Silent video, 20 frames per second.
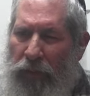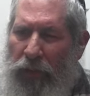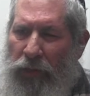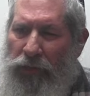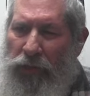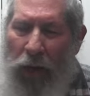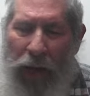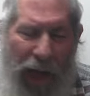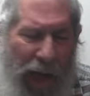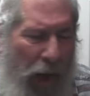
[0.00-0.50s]

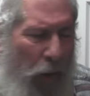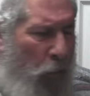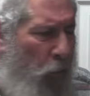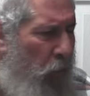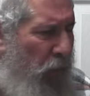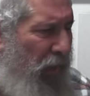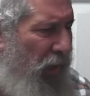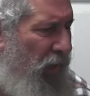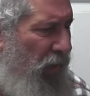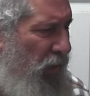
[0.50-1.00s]
So how are
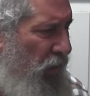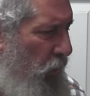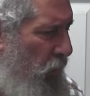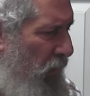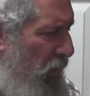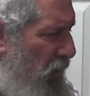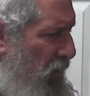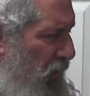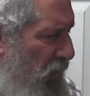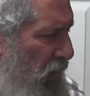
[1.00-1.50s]
we going to do
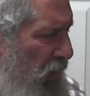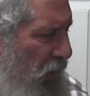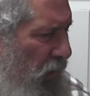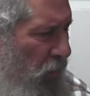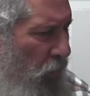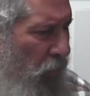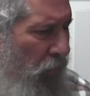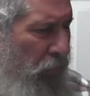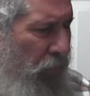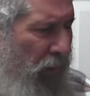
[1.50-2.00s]
this?
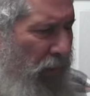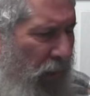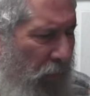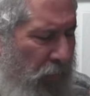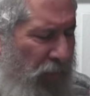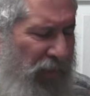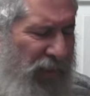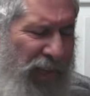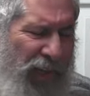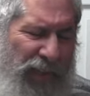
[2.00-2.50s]
Reb
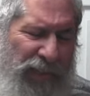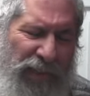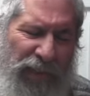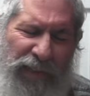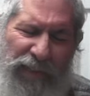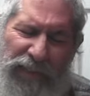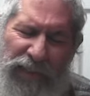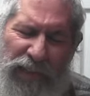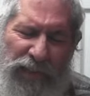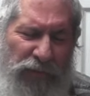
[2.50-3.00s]
Binyamin says, and
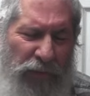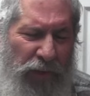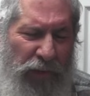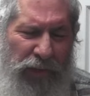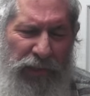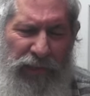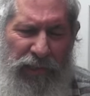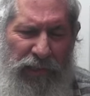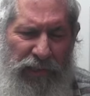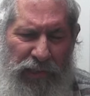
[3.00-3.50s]
he says
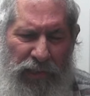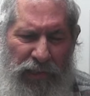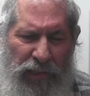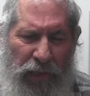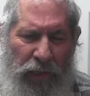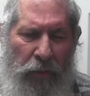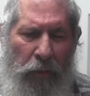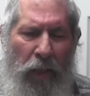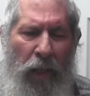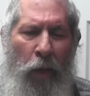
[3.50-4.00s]
very
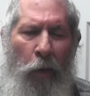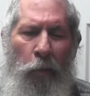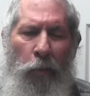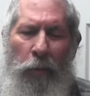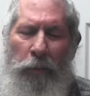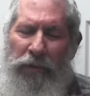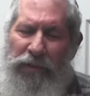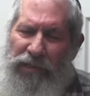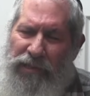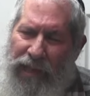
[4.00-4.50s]
succinctly,
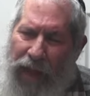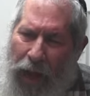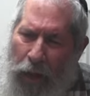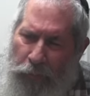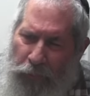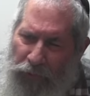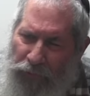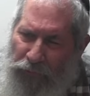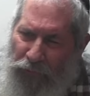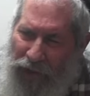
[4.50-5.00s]
when we
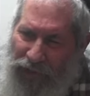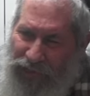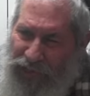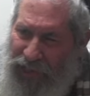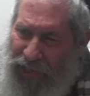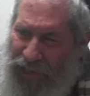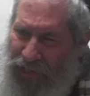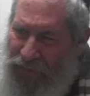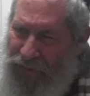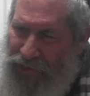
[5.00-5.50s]
stop
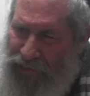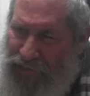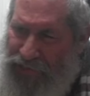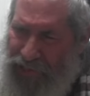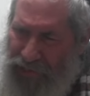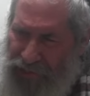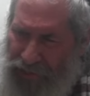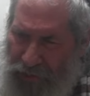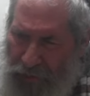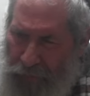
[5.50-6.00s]
investing in the
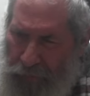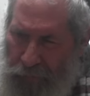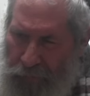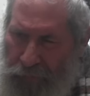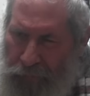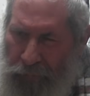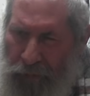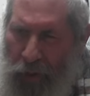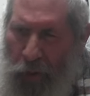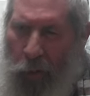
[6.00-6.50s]
system,
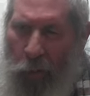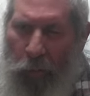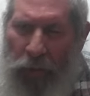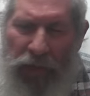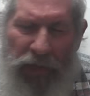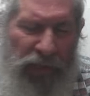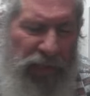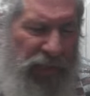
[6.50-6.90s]
we